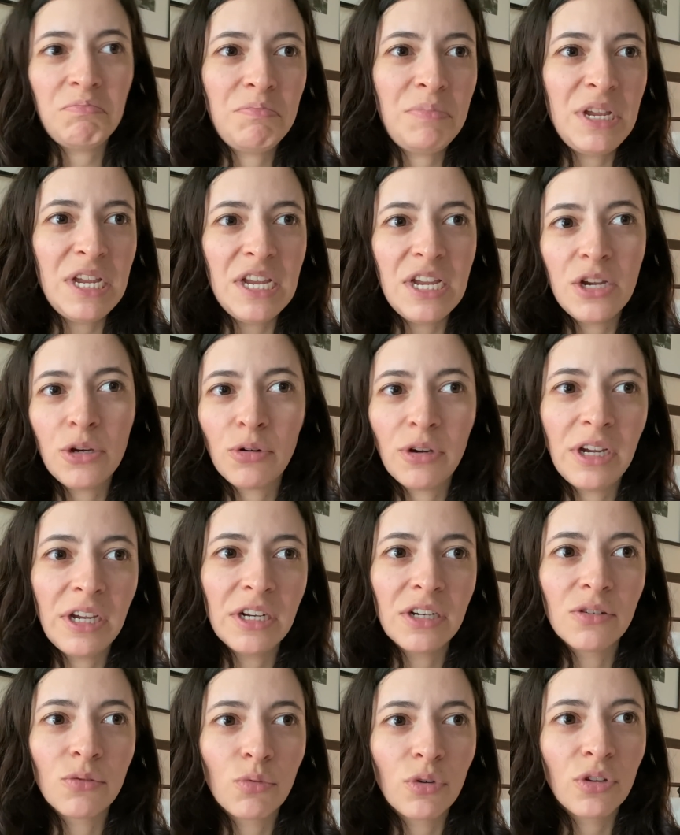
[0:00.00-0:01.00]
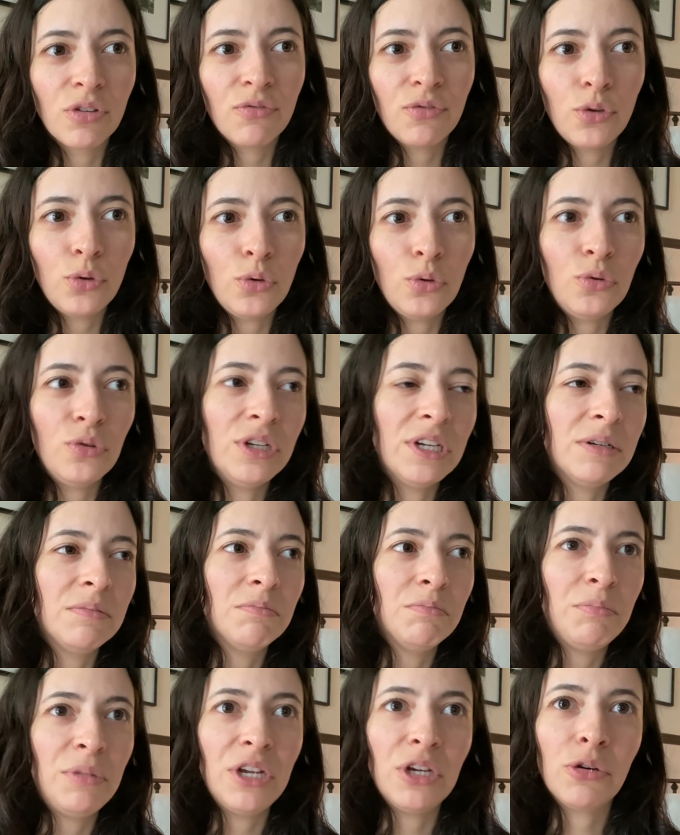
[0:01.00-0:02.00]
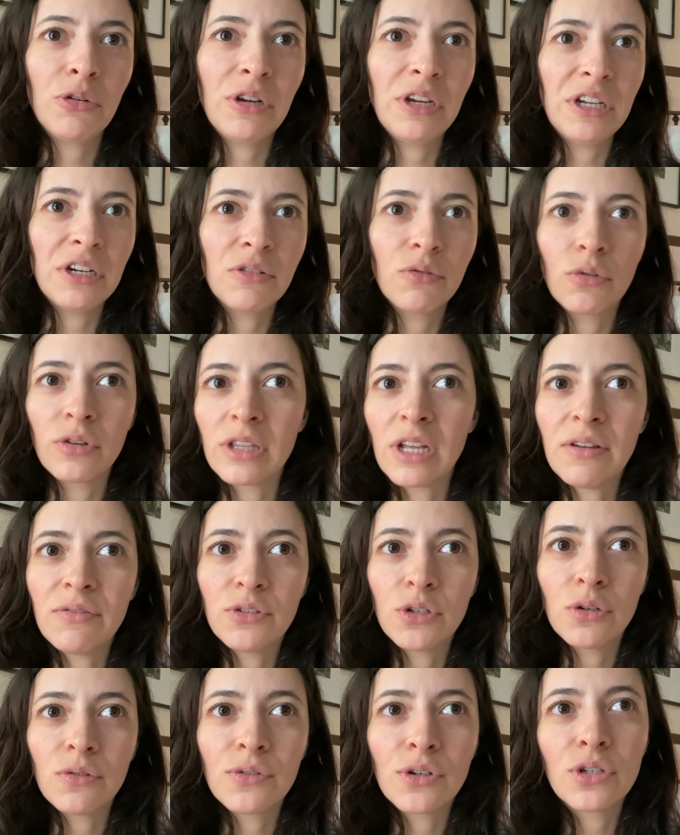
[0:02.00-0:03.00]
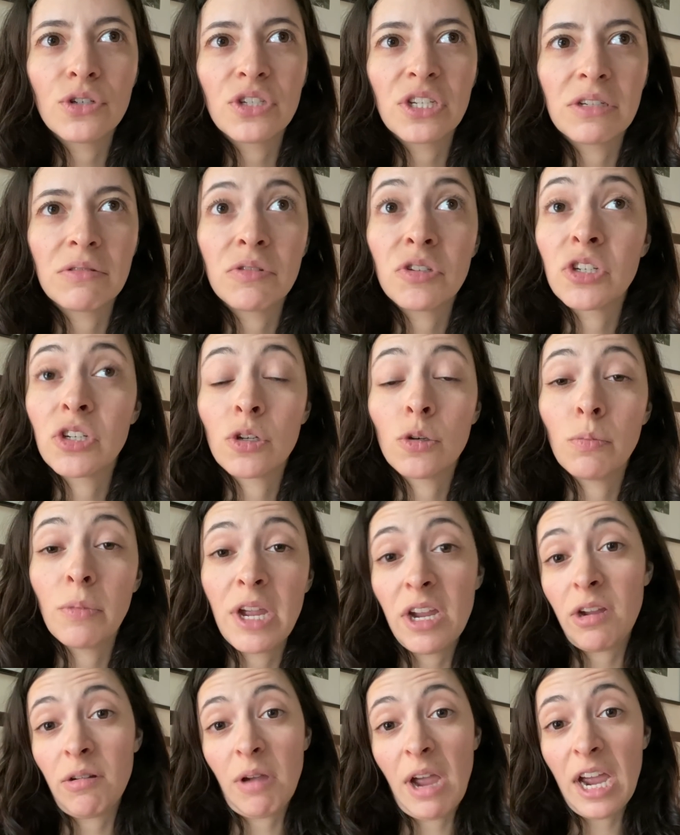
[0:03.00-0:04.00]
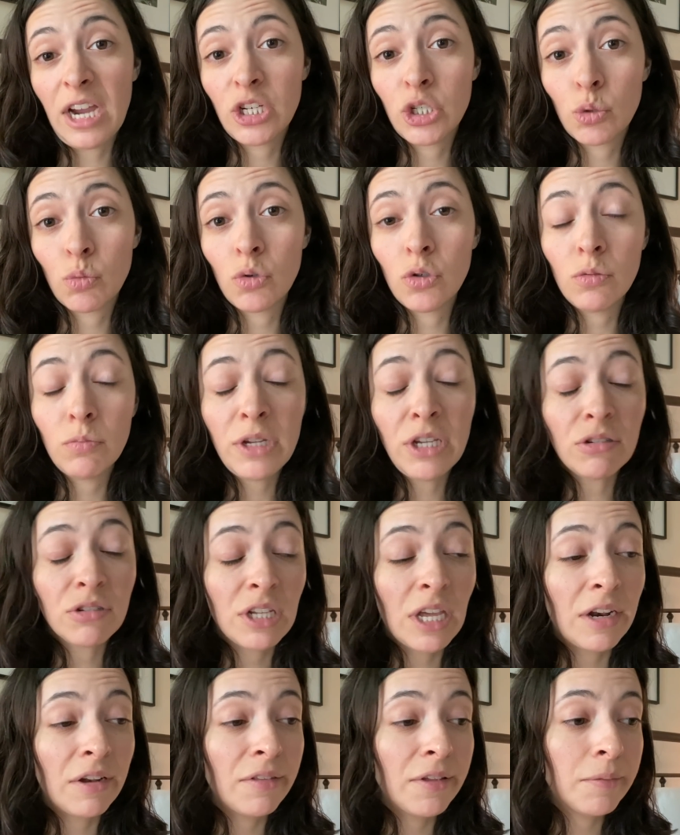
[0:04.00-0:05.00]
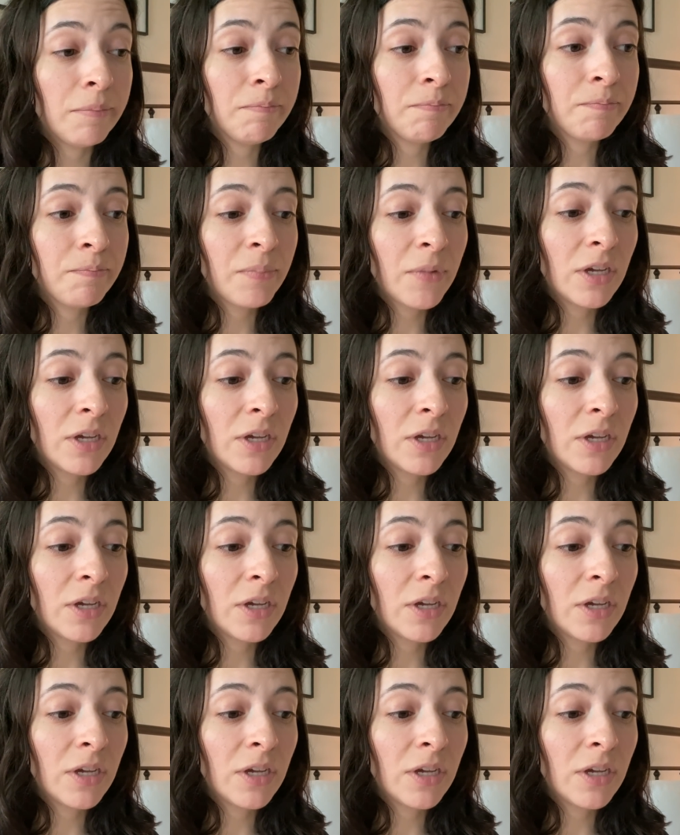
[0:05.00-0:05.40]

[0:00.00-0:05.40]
be creative with food and be creative with leftovers and still make actual meals out of them.